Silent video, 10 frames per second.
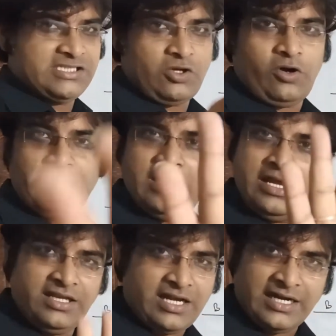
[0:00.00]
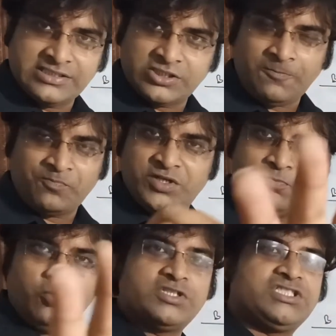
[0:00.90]
or any kinds of
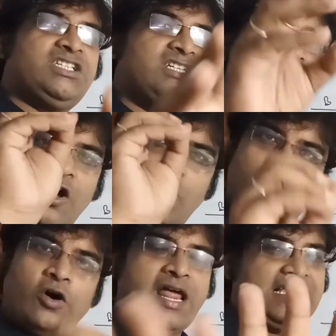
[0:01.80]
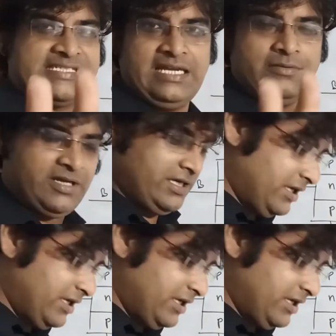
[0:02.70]
report sheet or assignment.